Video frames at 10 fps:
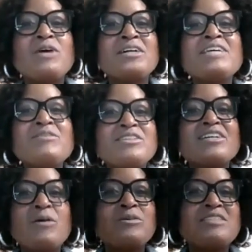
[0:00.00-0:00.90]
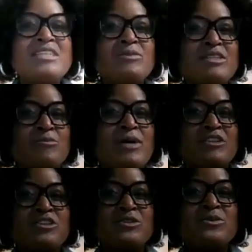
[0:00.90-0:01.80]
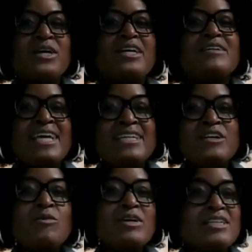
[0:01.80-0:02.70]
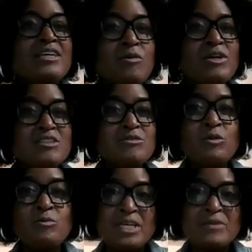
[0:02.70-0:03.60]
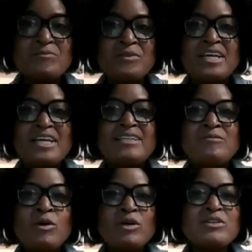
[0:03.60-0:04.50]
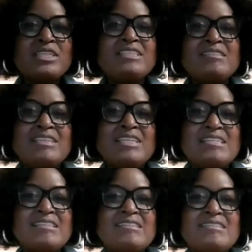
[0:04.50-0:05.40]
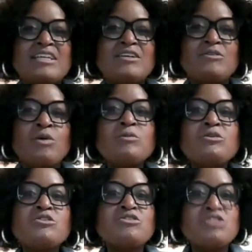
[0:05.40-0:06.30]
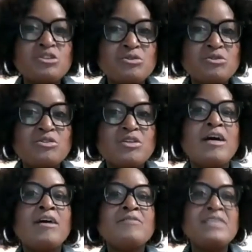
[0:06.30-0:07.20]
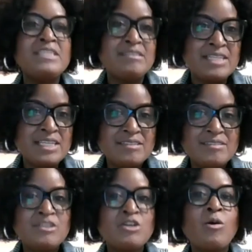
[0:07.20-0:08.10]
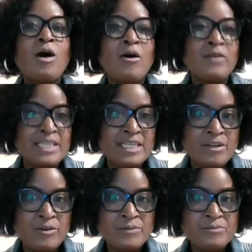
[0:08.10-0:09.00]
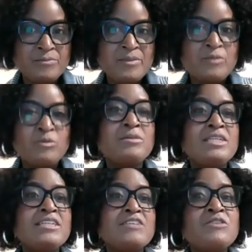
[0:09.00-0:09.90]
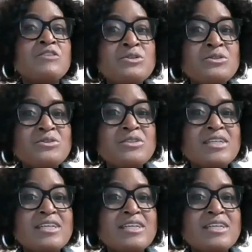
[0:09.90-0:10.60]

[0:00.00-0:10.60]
give us a couple of tidbits about you. And the question will be, what are these things what would you choose of these things to go all in on? Would it be good food,